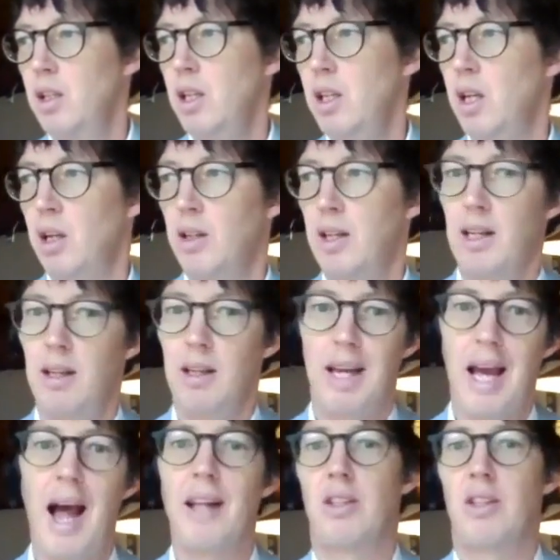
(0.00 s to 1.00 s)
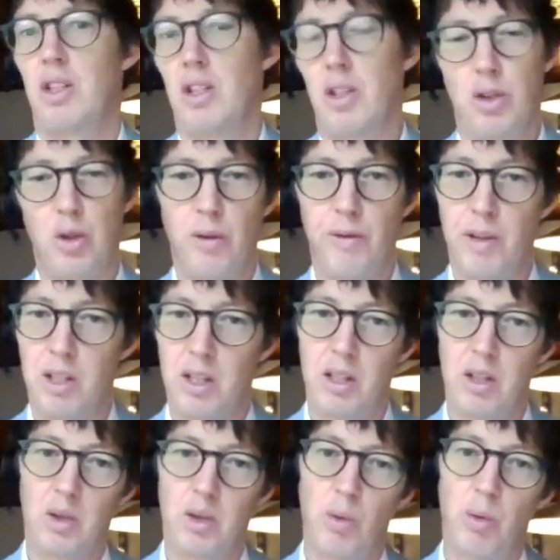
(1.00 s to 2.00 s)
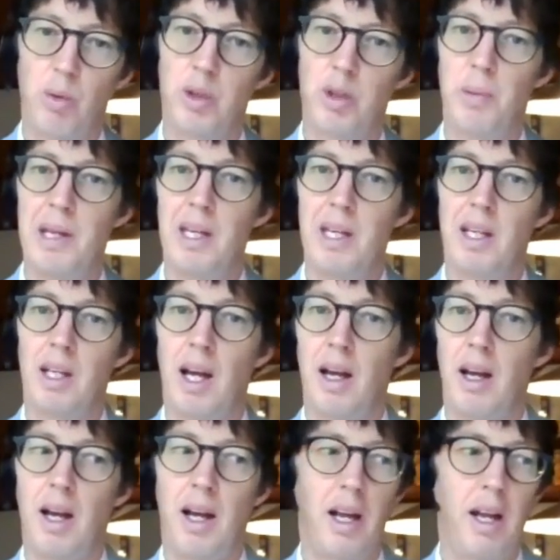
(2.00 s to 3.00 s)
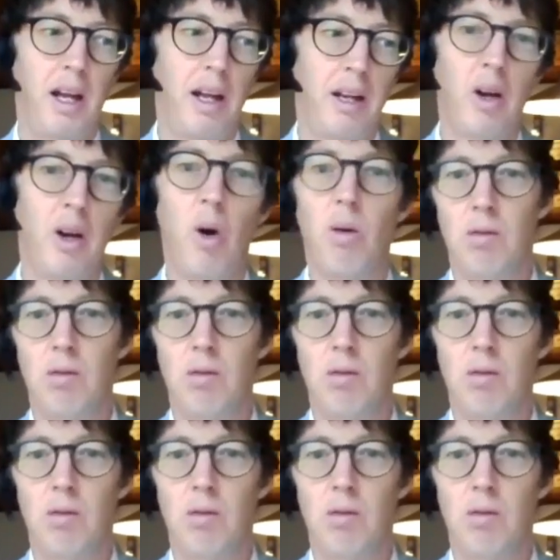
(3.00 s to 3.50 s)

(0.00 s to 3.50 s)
you know, cuts to services or spending are not